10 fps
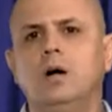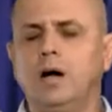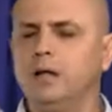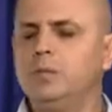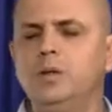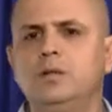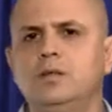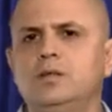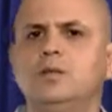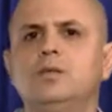unlimited
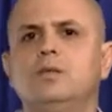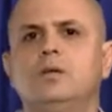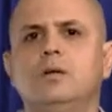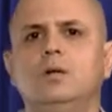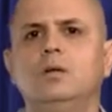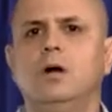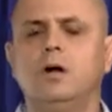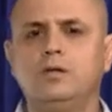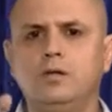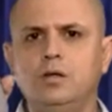distance,
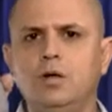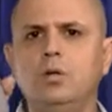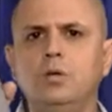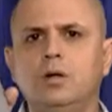RTO